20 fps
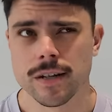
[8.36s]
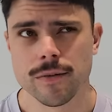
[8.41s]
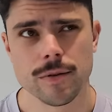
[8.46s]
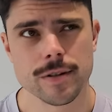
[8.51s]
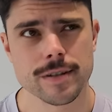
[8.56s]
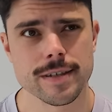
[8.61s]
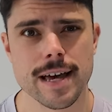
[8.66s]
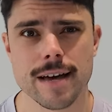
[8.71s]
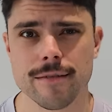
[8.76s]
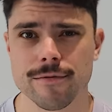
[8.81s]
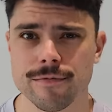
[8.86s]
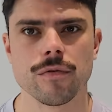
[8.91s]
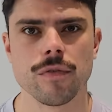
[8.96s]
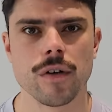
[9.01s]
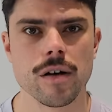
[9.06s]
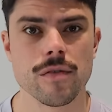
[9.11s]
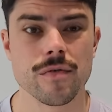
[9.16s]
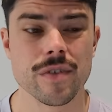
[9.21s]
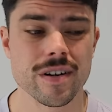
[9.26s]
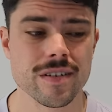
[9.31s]
what's that?
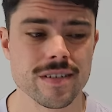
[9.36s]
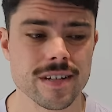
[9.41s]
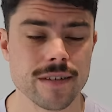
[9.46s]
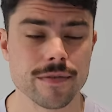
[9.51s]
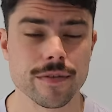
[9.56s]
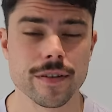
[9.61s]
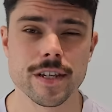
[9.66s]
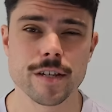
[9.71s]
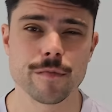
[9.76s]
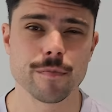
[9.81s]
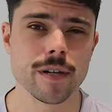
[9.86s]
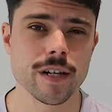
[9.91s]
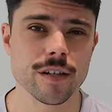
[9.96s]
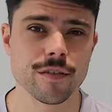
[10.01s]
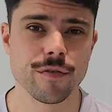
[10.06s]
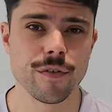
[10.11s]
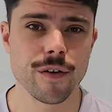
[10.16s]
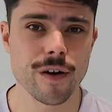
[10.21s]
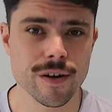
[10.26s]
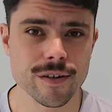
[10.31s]
Five rounds after this
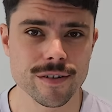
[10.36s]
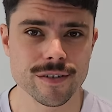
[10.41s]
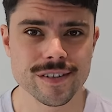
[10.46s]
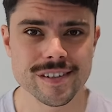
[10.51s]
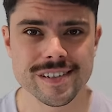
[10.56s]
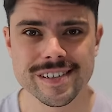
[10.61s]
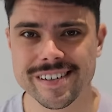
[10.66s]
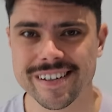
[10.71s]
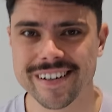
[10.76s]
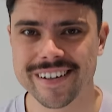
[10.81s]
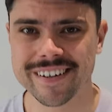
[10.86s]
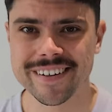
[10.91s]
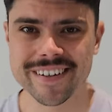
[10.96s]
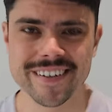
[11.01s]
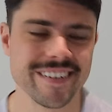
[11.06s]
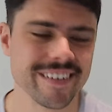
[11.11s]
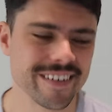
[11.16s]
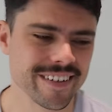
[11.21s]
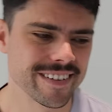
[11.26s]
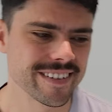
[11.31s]
plus finals? I don't
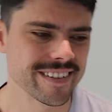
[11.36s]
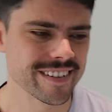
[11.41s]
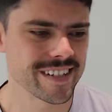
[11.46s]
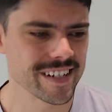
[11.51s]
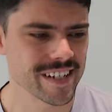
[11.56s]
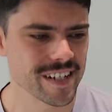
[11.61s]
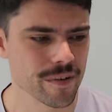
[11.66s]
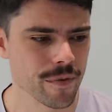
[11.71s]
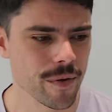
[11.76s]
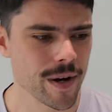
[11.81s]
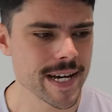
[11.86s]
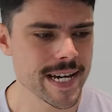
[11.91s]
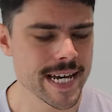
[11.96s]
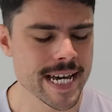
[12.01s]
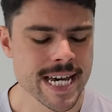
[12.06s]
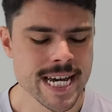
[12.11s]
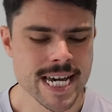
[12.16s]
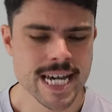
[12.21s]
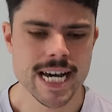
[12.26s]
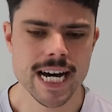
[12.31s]
know, it's ticking
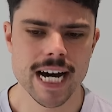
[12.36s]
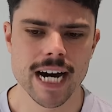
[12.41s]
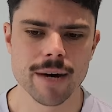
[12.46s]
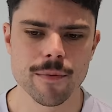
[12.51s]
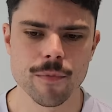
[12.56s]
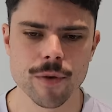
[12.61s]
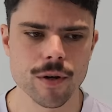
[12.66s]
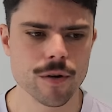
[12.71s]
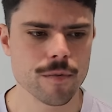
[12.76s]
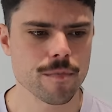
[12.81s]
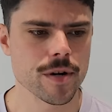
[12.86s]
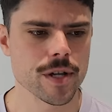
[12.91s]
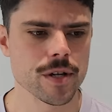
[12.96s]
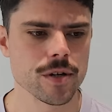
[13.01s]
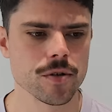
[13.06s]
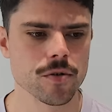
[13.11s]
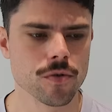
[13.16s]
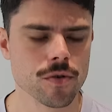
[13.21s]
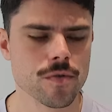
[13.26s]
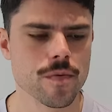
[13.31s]
away. Um, we got a
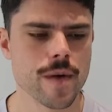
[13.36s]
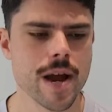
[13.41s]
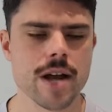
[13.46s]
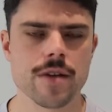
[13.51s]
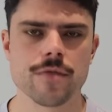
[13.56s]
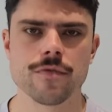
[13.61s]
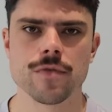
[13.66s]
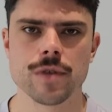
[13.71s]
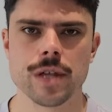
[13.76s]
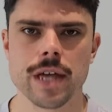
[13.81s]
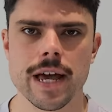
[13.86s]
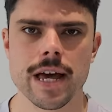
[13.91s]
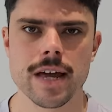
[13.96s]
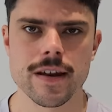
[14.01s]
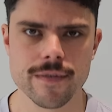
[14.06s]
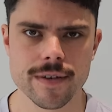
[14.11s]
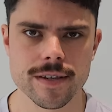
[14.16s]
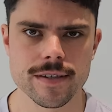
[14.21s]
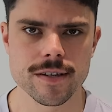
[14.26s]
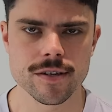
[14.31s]
pretty good round of footy
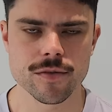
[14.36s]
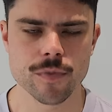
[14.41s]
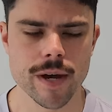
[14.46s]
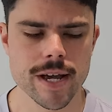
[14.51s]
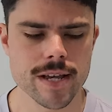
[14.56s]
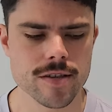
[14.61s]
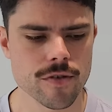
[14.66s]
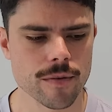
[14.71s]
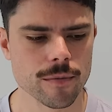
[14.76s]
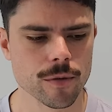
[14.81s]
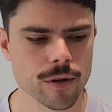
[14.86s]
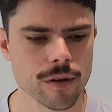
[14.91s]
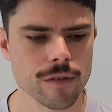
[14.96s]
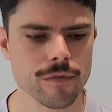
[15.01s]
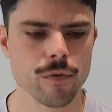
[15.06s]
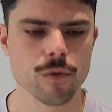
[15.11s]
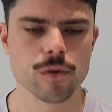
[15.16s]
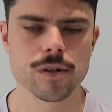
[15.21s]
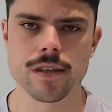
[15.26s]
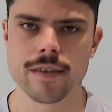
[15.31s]
ahead of us this week, so I'm
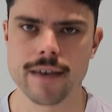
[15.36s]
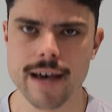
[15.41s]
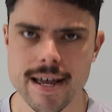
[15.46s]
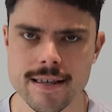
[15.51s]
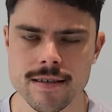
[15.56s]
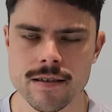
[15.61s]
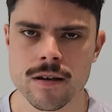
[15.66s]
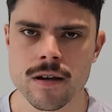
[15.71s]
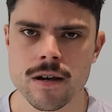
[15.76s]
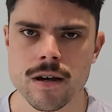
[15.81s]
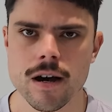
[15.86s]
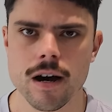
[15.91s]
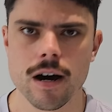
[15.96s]
looking forward to that.